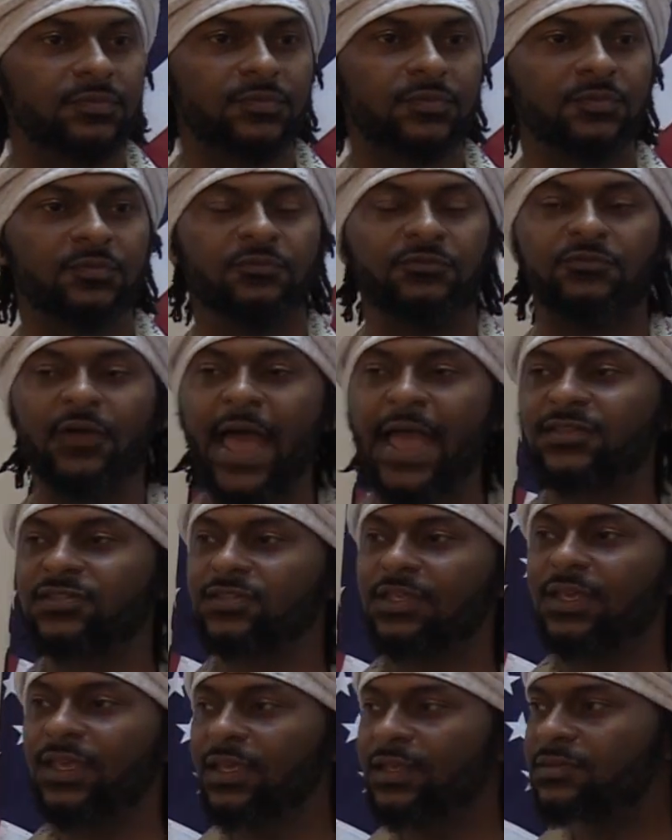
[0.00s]

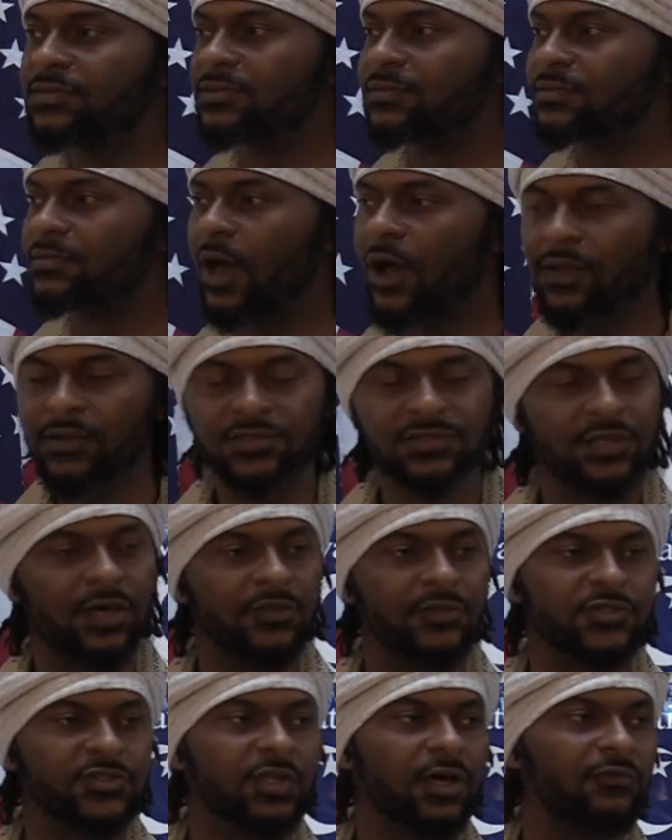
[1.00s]
vaccines and all this
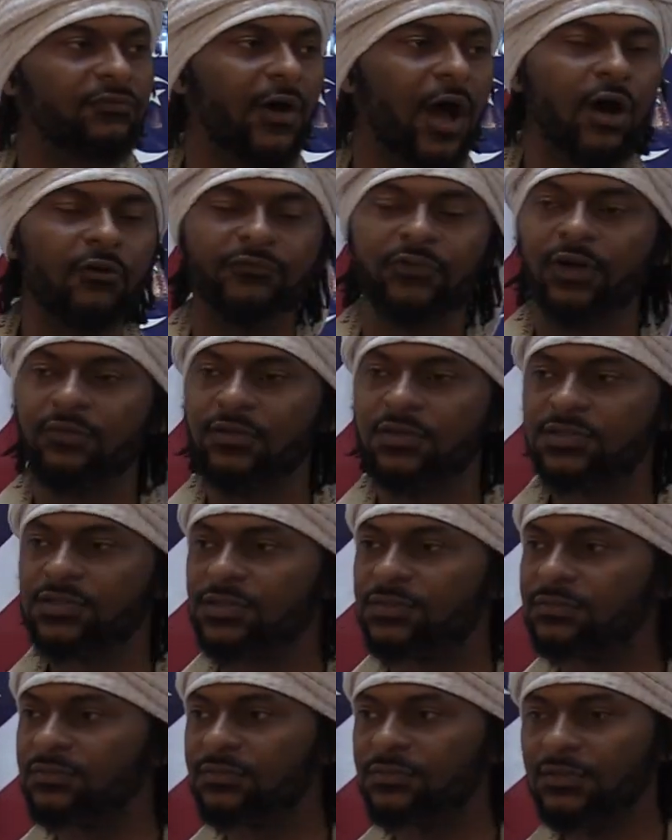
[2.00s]
other stuff off of
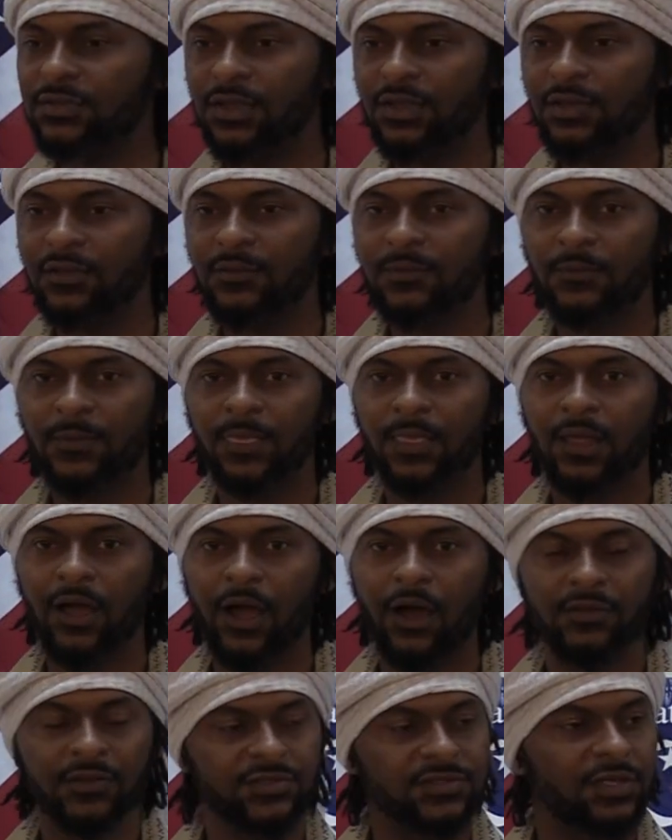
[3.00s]
us and
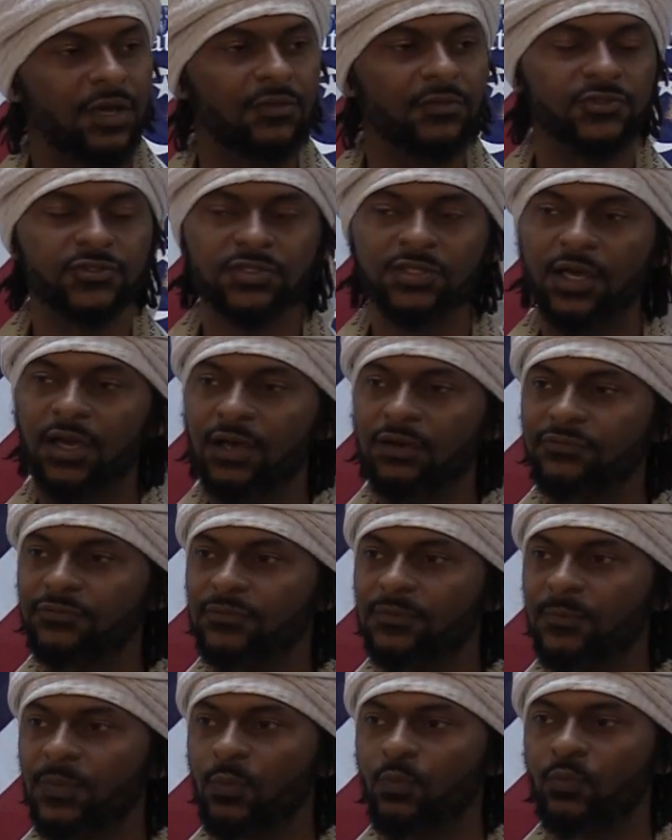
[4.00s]
all this other stuff,